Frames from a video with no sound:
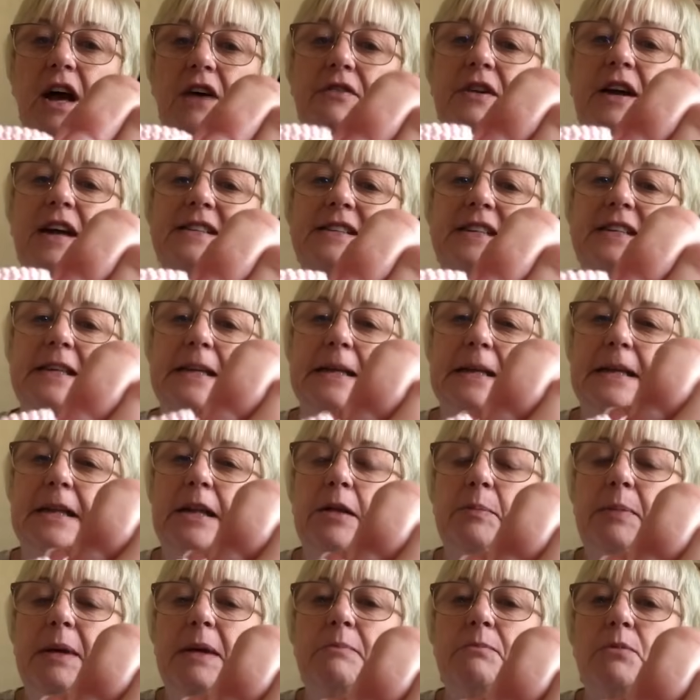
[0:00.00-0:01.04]
I did a
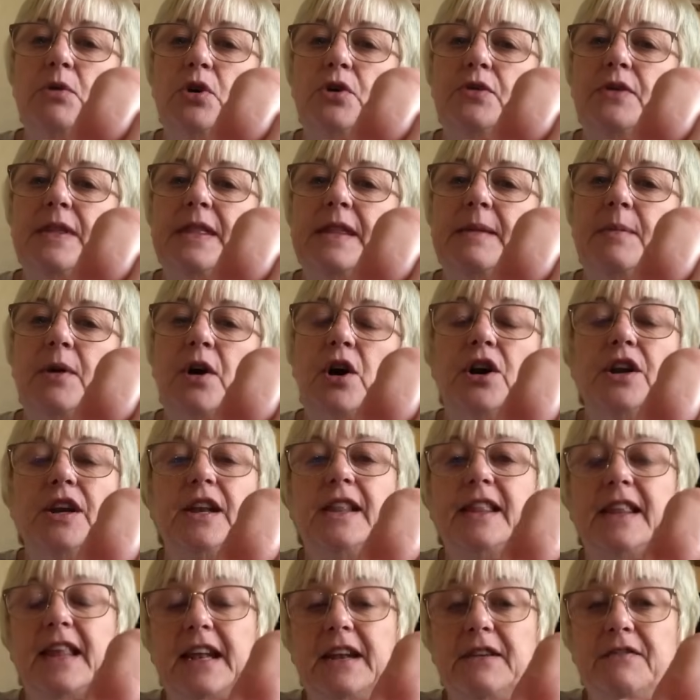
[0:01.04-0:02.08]
little bit more in the
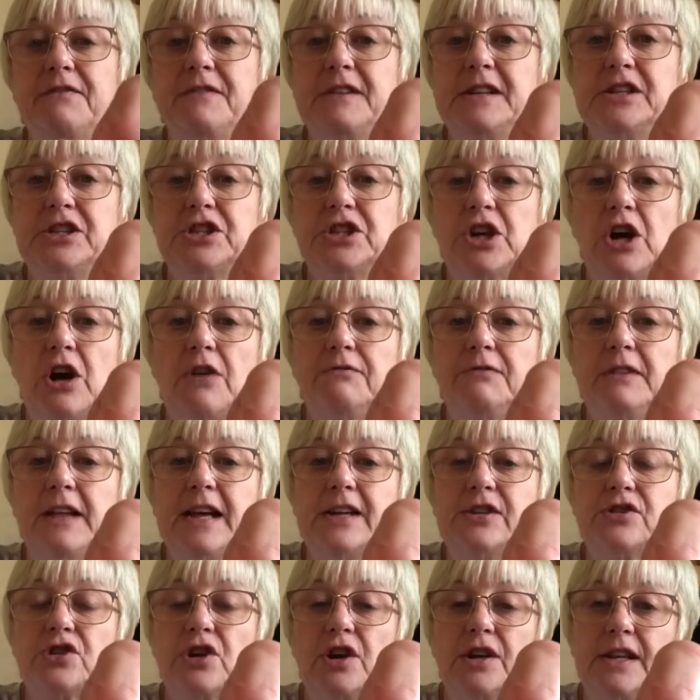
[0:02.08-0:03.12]
morning, and then I finished it off
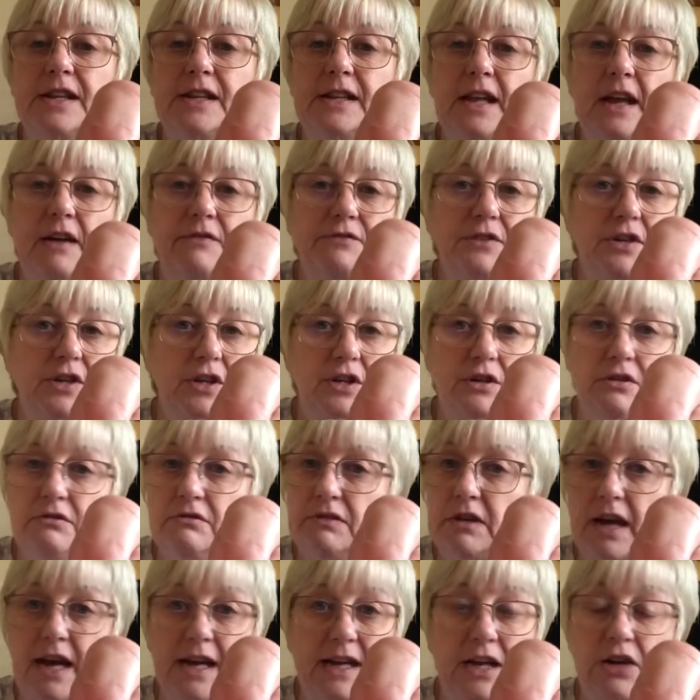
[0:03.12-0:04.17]
later on in the
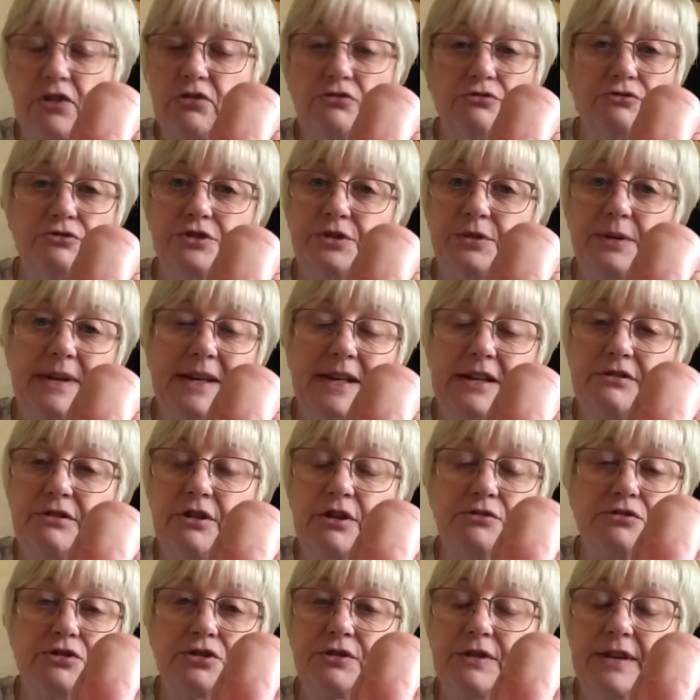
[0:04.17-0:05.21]
afternoon, and I couldn't do any
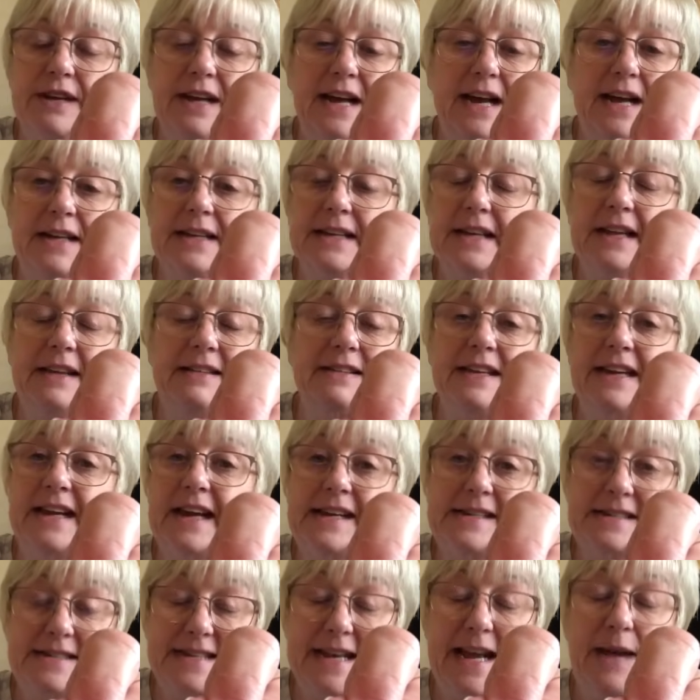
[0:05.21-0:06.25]
crocheting hardly at the
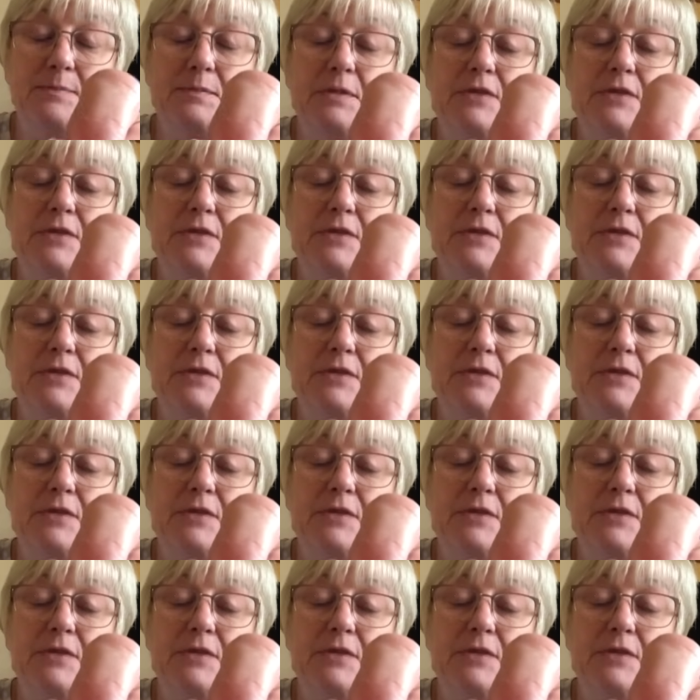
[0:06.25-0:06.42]
night time.